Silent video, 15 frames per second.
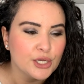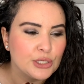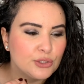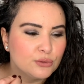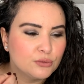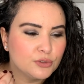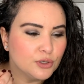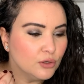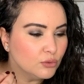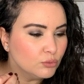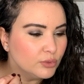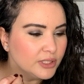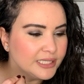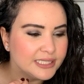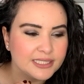You don't
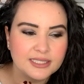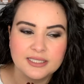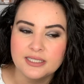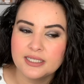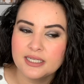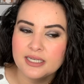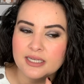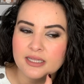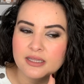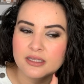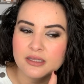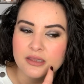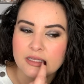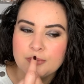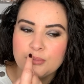really see
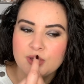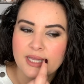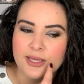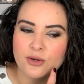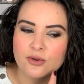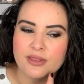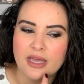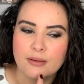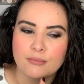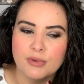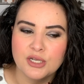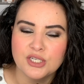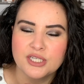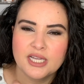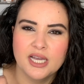the lip liner that
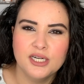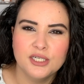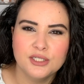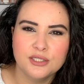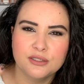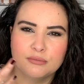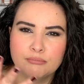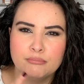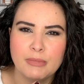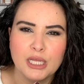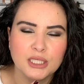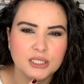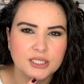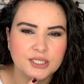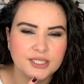much. It kind of just
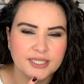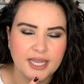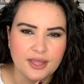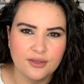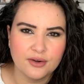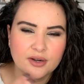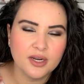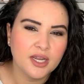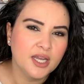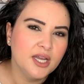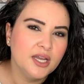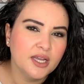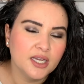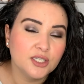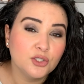melts together.
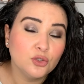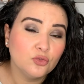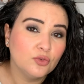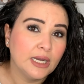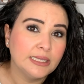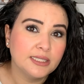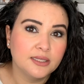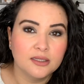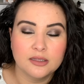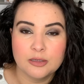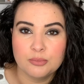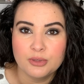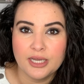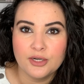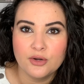I do find that the
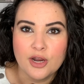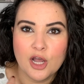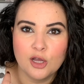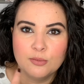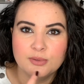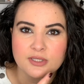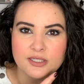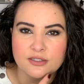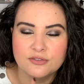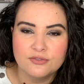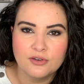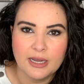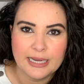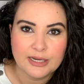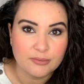lip liner helps
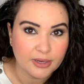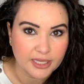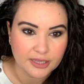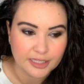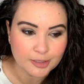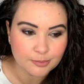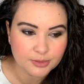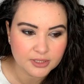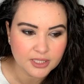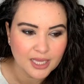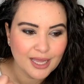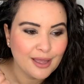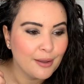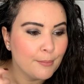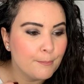define my lips,
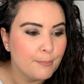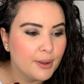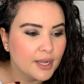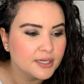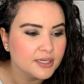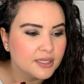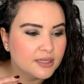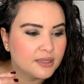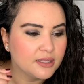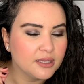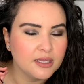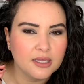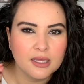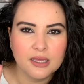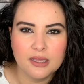but
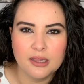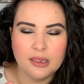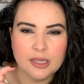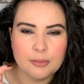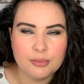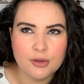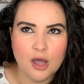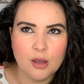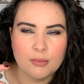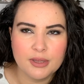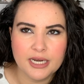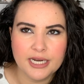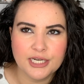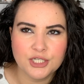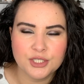the lip
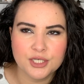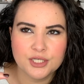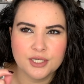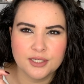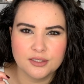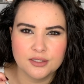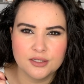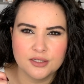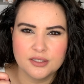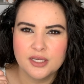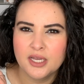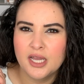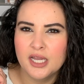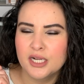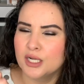combination doesn't
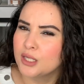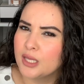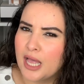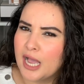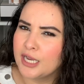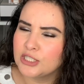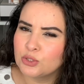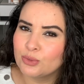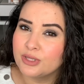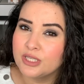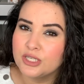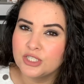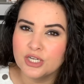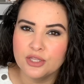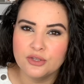clash with
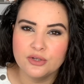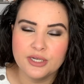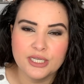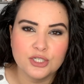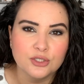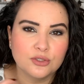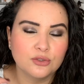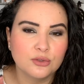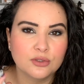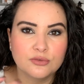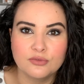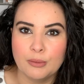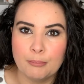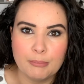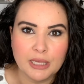each other. It just sort
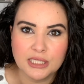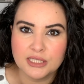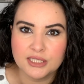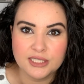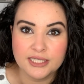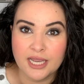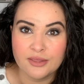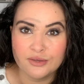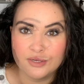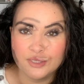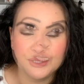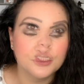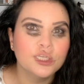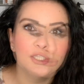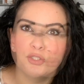of melts
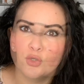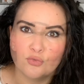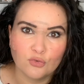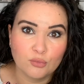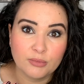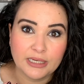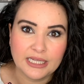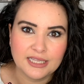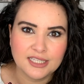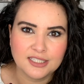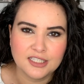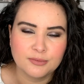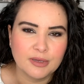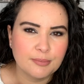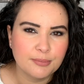together. So for me, this
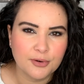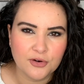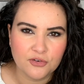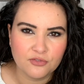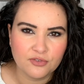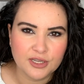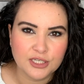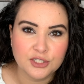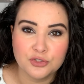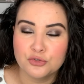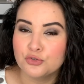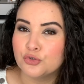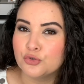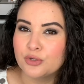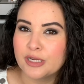is my perfect
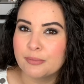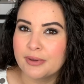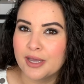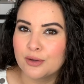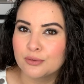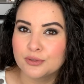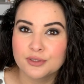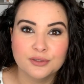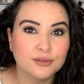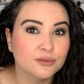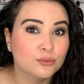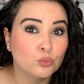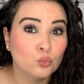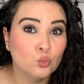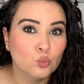nudie pout.
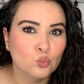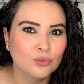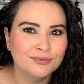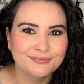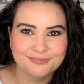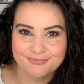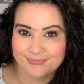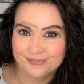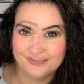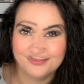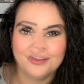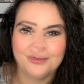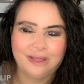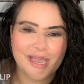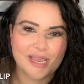
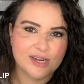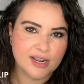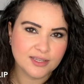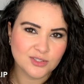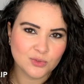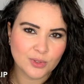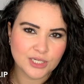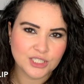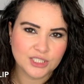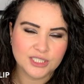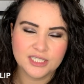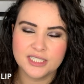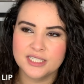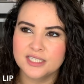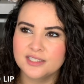Okay, next
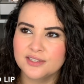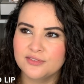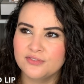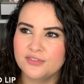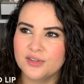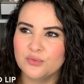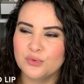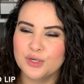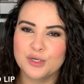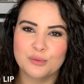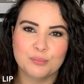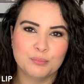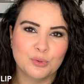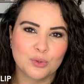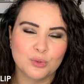question is
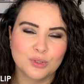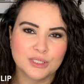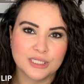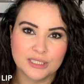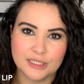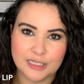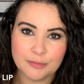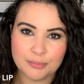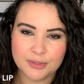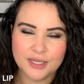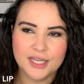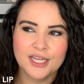favorite bold lip.